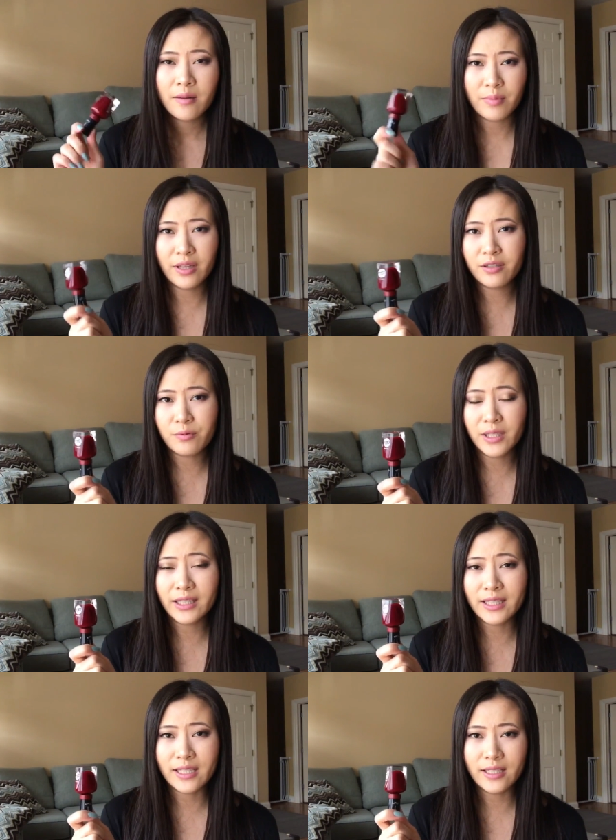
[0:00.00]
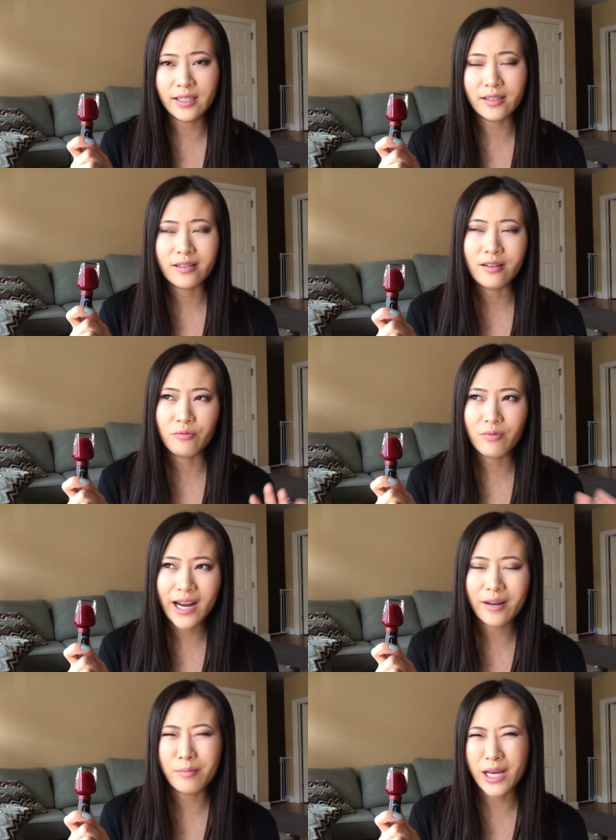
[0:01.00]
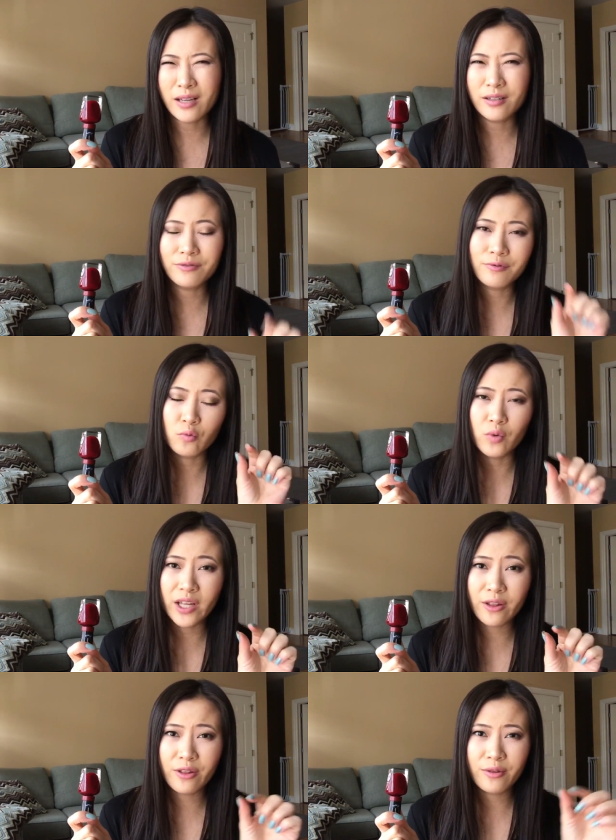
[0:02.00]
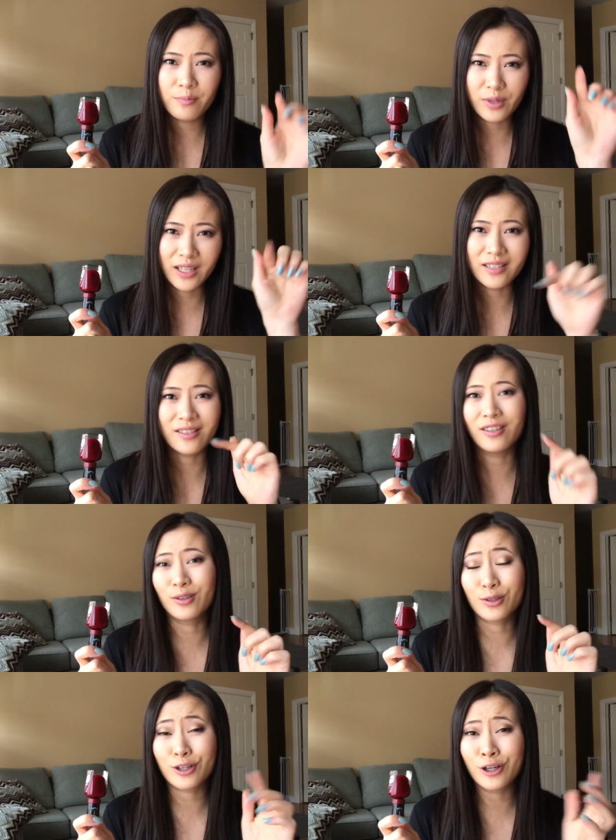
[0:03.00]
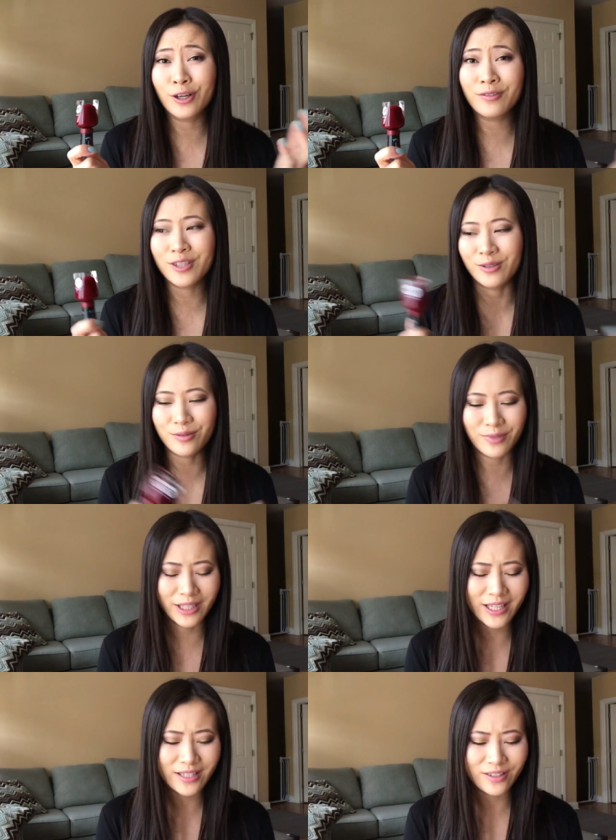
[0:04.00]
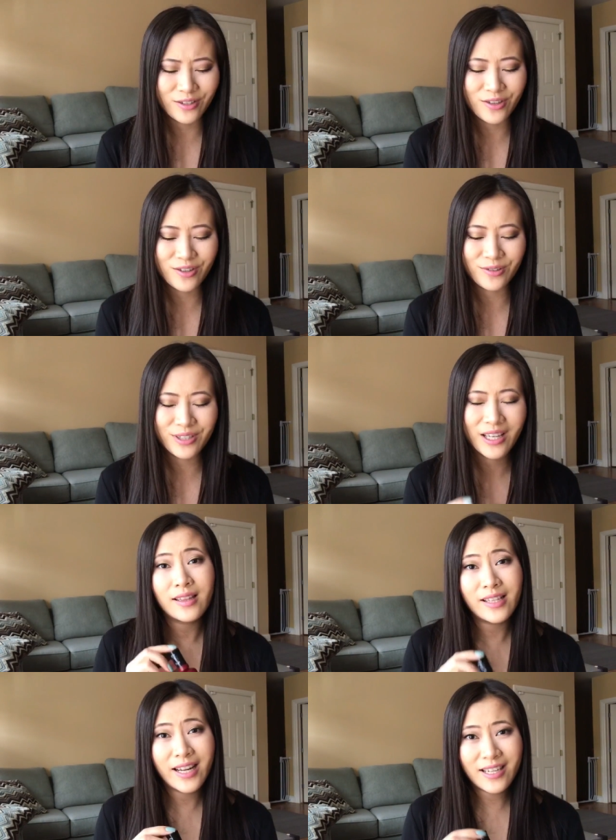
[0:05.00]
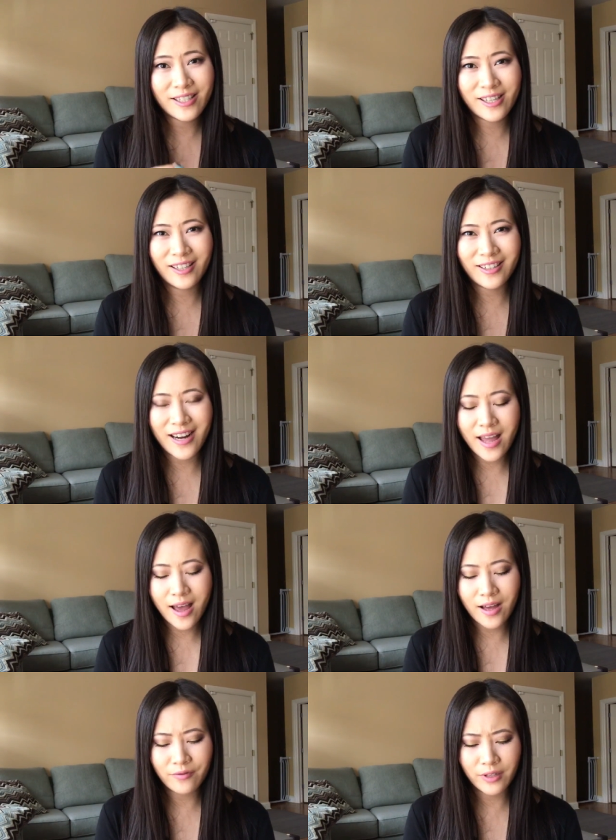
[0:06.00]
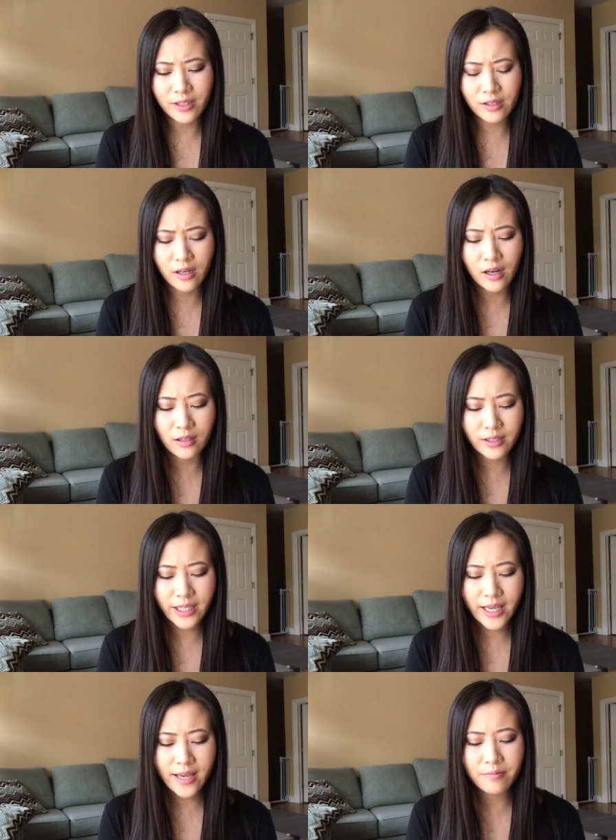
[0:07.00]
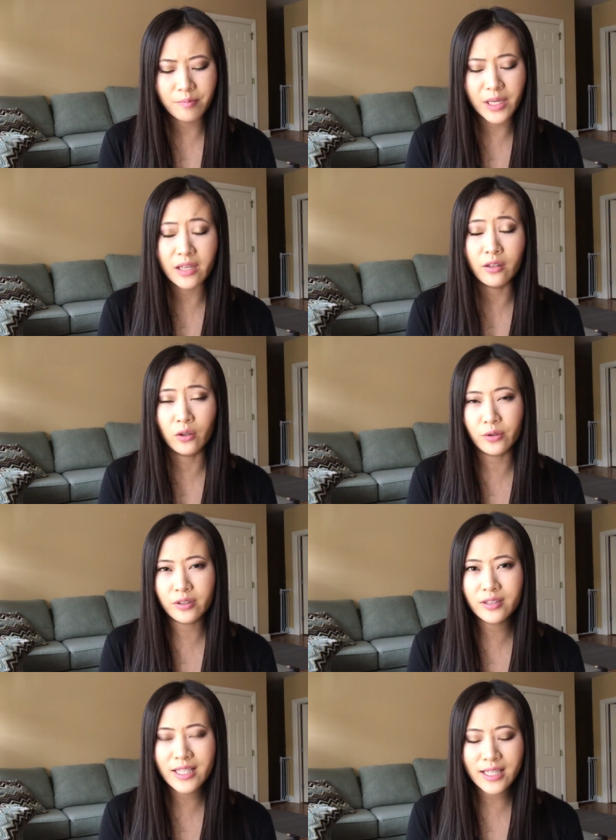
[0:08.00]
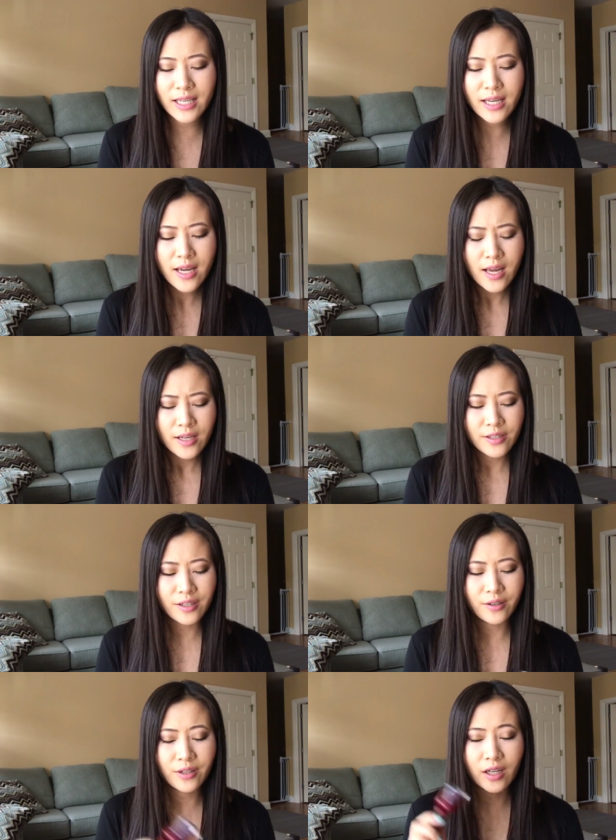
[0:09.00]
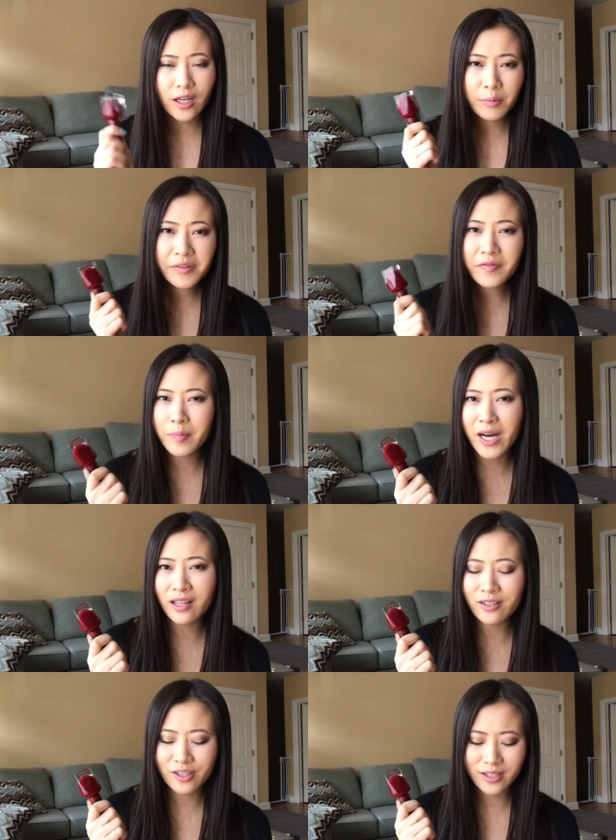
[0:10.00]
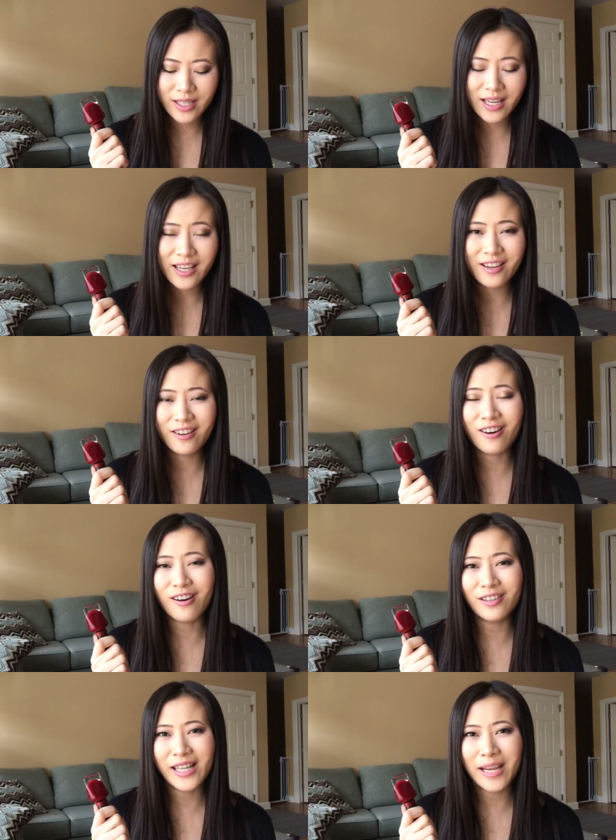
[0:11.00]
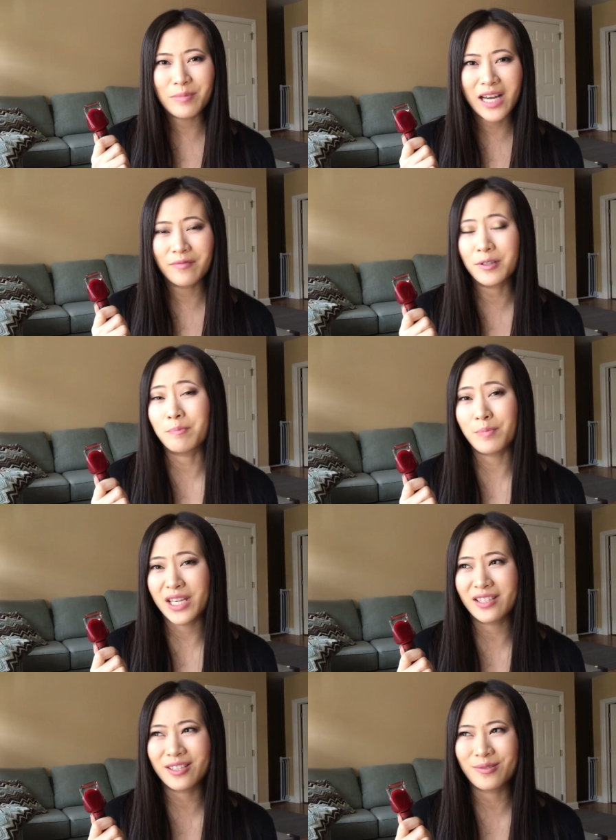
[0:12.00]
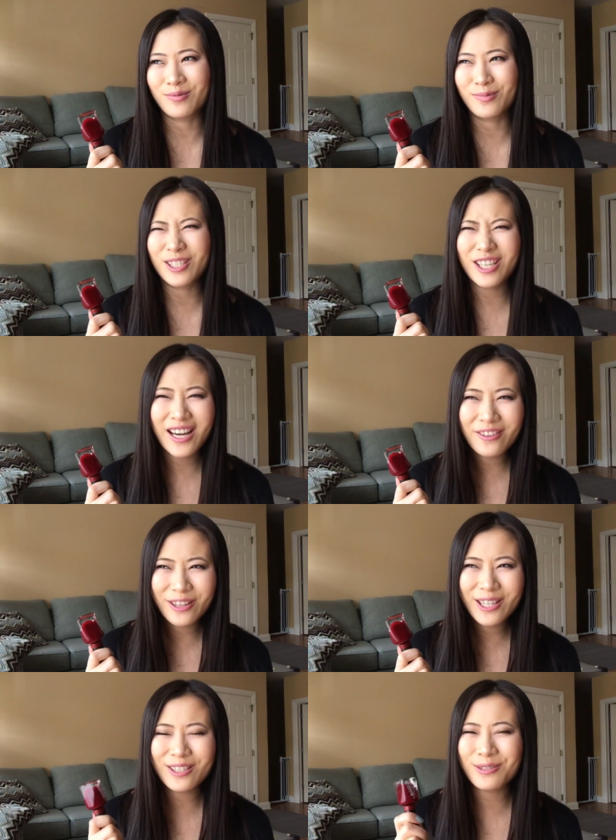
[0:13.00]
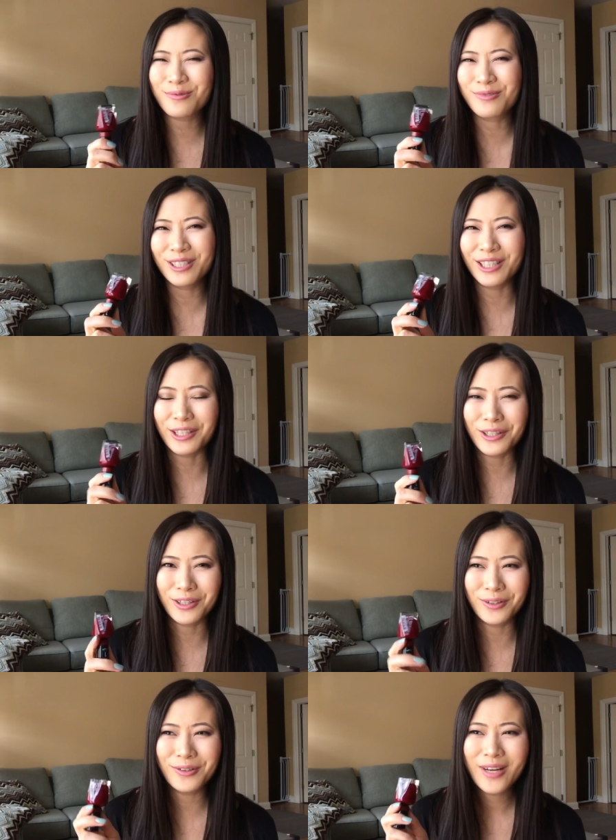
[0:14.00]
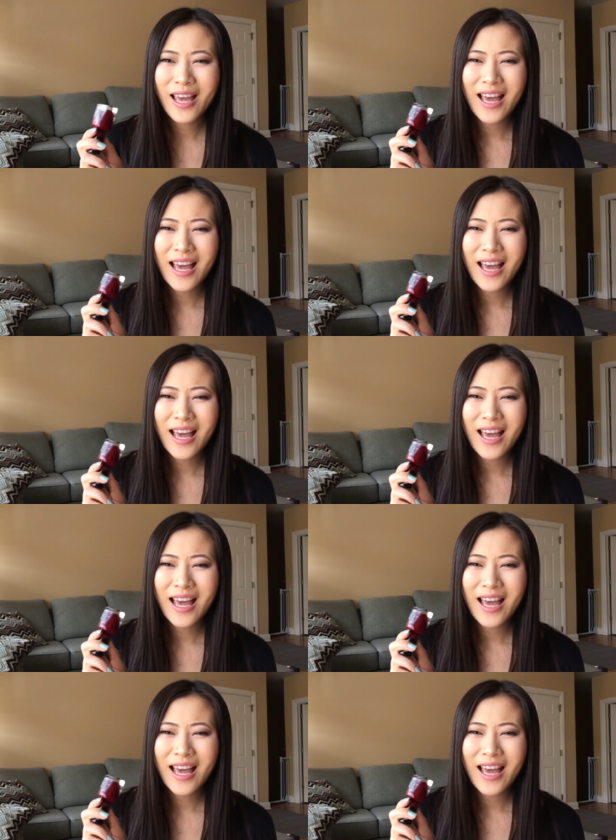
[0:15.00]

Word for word: But this one doesn't. It's the right amount of width plus a little curve, so it's really easy to use. The next color I have is called Can't Beet Royalty. So a couple of polishes in here are named after beets, which I think it's really cute.